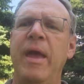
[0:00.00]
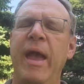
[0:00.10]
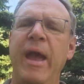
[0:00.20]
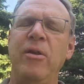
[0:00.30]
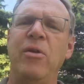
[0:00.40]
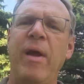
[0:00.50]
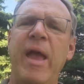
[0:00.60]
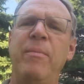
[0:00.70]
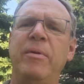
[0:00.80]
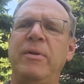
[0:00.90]
And you're
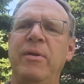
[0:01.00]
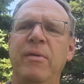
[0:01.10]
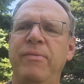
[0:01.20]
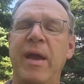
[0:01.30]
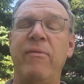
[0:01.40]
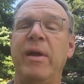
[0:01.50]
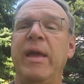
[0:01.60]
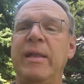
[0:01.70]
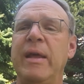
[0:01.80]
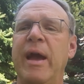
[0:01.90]
able to, if you ever
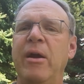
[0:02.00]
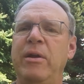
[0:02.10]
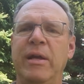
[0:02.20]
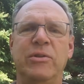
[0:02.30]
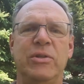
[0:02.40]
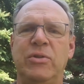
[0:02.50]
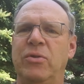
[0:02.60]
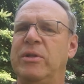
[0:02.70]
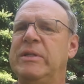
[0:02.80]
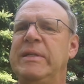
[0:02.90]
get tired, you can just
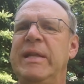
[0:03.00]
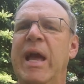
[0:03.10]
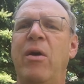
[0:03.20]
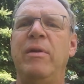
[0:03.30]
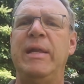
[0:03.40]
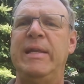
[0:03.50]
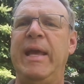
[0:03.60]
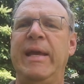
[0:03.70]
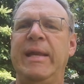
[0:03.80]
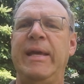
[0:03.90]
sort of sit down and
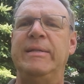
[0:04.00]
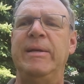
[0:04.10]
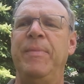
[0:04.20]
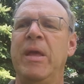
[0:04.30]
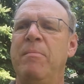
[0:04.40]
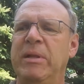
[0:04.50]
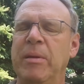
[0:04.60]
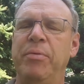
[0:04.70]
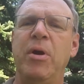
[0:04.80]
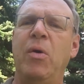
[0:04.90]
take it easy. But the
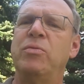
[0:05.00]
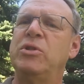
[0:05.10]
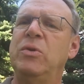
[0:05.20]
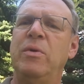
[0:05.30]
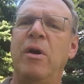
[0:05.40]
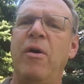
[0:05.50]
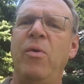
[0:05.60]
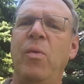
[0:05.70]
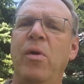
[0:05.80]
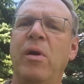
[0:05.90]
blower's doing all the
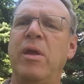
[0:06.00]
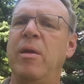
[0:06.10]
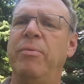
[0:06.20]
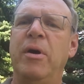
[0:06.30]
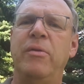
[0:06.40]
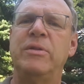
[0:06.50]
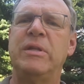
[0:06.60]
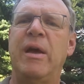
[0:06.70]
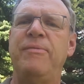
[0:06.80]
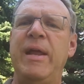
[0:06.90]
work, you blow the
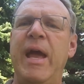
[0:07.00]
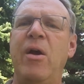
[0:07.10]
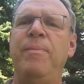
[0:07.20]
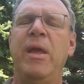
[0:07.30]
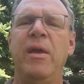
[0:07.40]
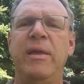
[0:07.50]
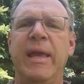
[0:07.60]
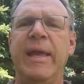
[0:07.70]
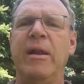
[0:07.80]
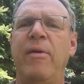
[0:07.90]
stuff down, you
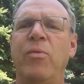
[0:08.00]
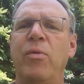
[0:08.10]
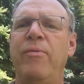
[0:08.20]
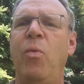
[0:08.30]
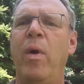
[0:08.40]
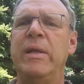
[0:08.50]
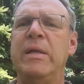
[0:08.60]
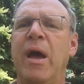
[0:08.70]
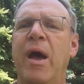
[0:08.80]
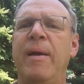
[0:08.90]
get on the roof one
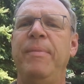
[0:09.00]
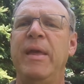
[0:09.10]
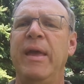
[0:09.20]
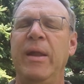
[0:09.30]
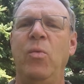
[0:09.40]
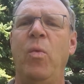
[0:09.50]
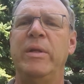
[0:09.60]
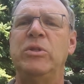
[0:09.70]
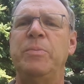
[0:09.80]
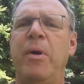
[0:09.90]
time in
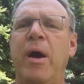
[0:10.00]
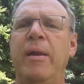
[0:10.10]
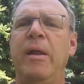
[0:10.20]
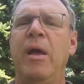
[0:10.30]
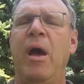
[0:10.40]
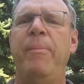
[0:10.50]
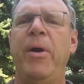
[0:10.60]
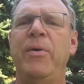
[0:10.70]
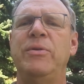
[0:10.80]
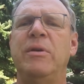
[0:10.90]
one spot,
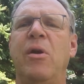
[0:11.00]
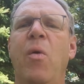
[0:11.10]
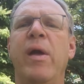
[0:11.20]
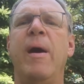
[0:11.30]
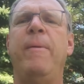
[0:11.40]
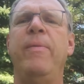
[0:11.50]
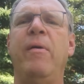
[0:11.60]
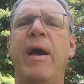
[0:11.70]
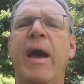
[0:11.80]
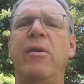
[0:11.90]
opposed to going up on the
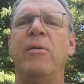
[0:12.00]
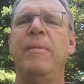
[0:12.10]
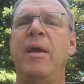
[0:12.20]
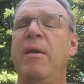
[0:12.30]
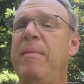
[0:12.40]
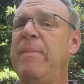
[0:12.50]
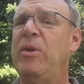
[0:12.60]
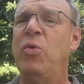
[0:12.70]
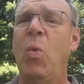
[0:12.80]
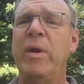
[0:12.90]
ladder, maybe
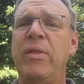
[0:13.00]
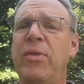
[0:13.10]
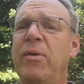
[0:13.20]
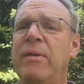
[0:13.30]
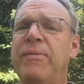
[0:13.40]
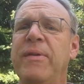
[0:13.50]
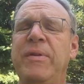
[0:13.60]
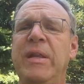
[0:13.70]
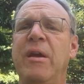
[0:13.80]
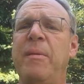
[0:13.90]
20, 30,
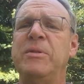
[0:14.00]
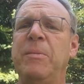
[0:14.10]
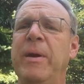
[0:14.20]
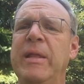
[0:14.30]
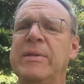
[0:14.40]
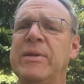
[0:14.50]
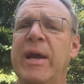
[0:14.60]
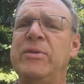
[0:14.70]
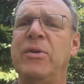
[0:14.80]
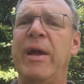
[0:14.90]
50 times, depending on the
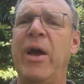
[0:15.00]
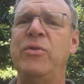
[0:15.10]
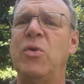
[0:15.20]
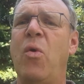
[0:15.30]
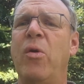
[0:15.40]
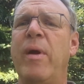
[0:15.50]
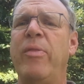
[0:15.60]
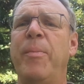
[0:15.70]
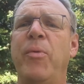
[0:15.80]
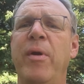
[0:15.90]
size of your house, going
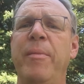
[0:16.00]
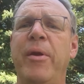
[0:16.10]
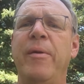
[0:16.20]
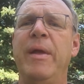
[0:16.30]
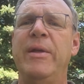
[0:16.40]
around the perimeter.